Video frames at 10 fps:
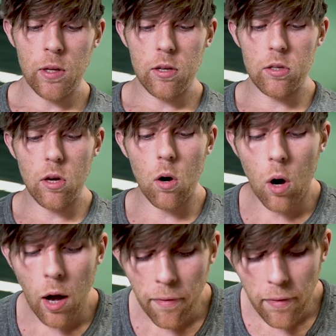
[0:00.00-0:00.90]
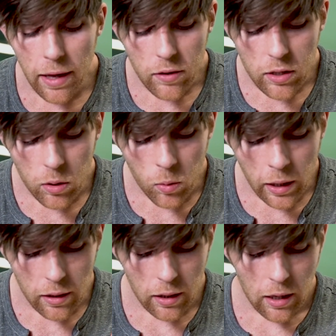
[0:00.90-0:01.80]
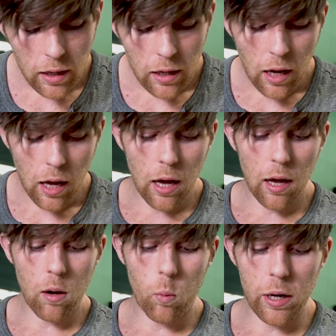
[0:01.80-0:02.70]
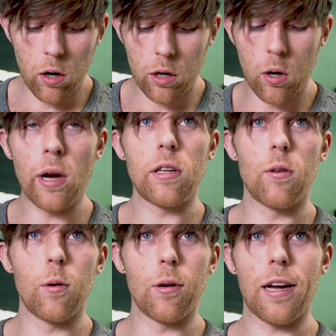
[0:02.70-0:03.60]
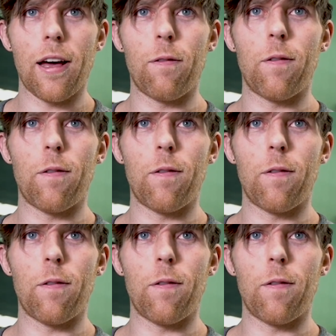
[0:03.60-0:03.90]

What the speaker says: So on this unit, we are going to kind of